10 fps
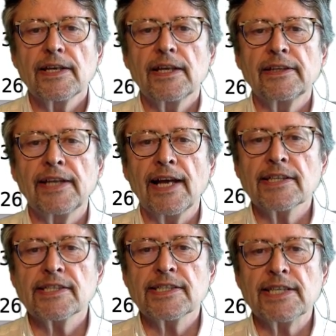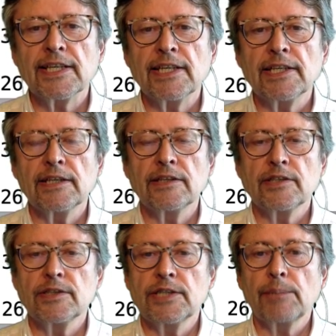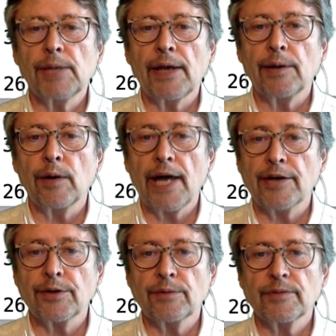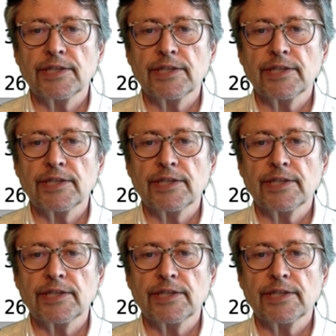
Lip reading: that's the GPIO header.